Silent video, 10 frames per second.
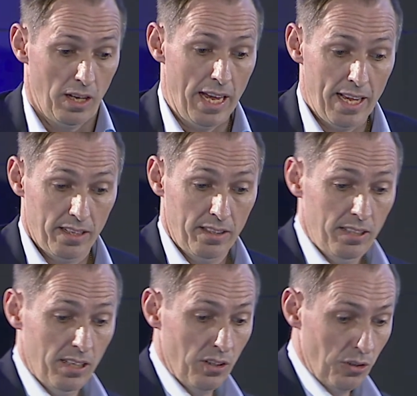And
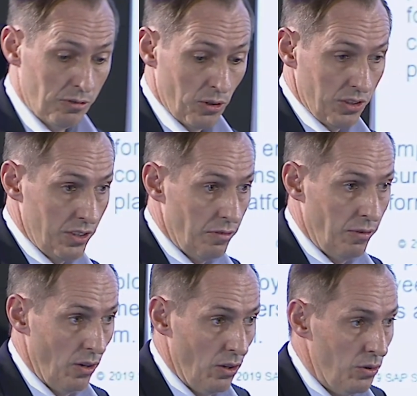of course, it
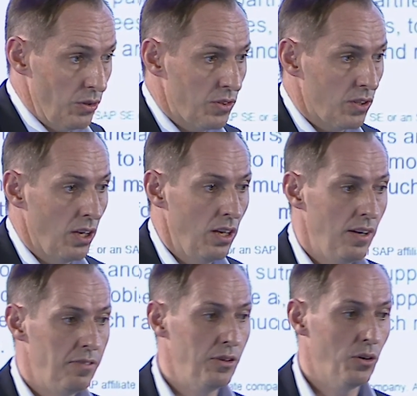follows
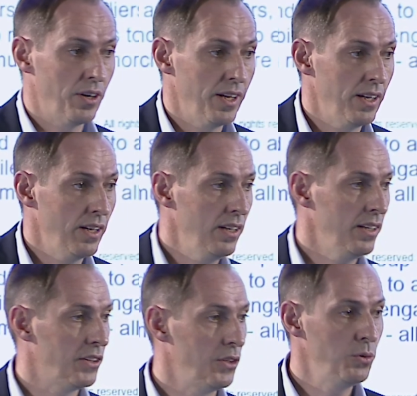Fiori.
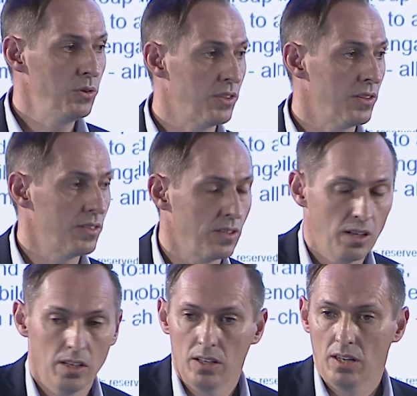It uses
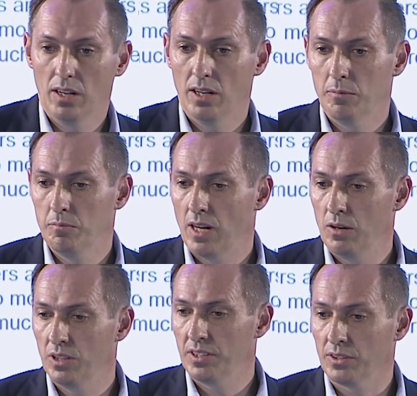
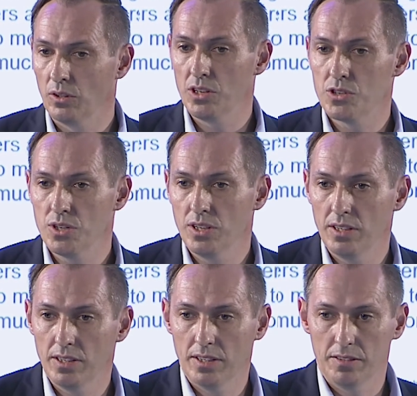our
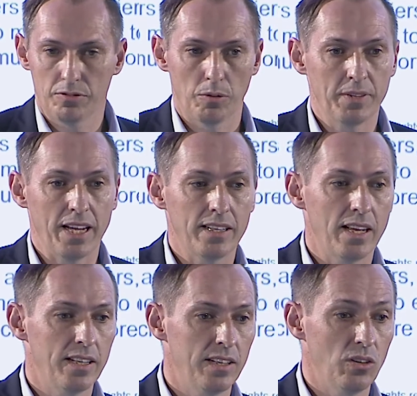technology from that
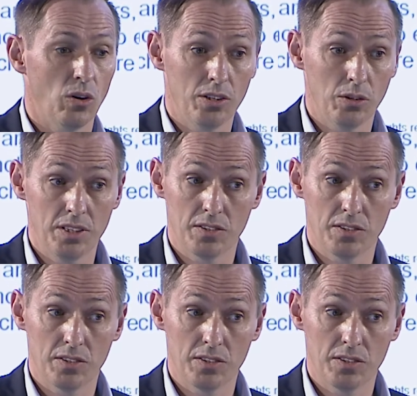end, although it's